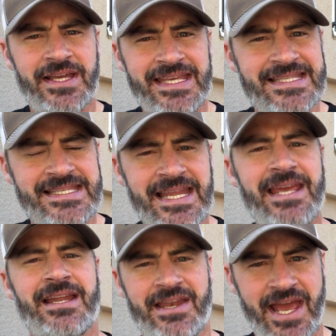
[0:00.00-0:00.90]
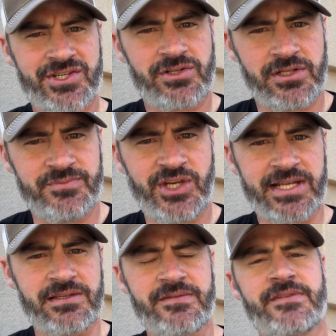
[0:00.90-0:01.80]
in-state, and national
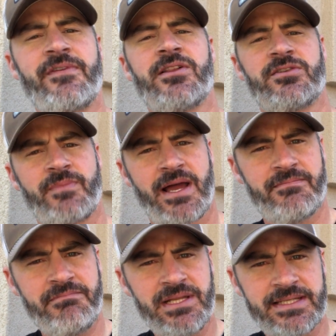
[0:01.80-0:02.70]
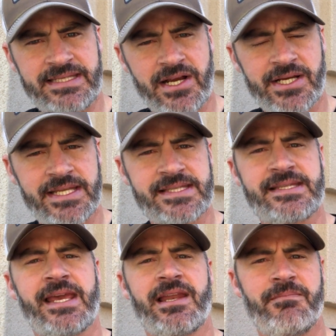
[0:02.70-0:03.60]
objectives, followed by military
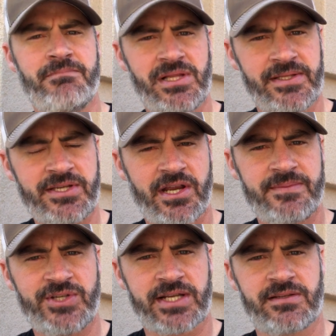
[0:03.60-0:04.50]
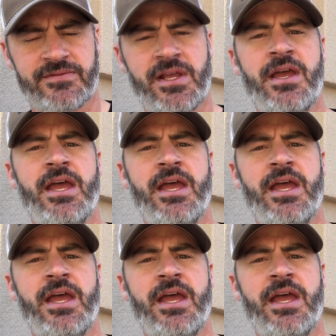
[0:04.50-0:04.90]
in-state and military objectives.